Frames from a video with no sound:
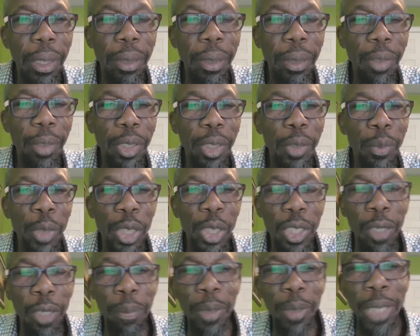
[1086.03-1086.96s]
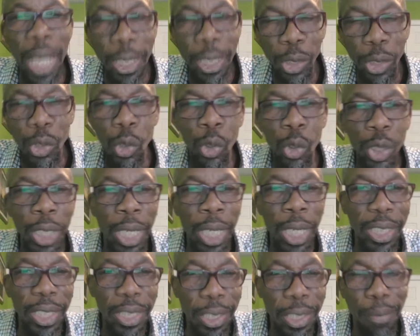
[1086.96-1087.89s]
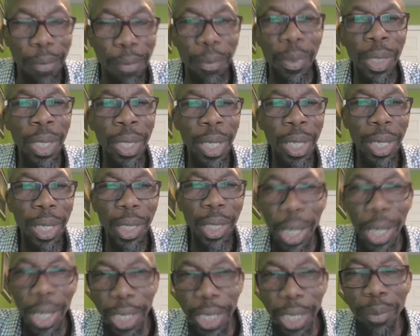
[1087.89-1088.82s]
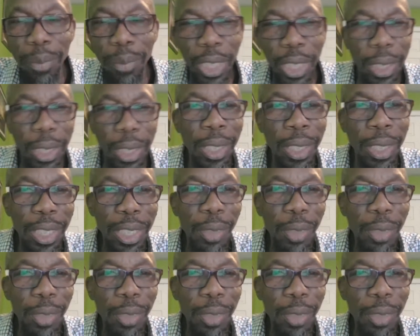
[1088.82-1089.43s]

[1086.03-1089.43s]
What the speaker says: Maurice Bishop tax socialism and all them things.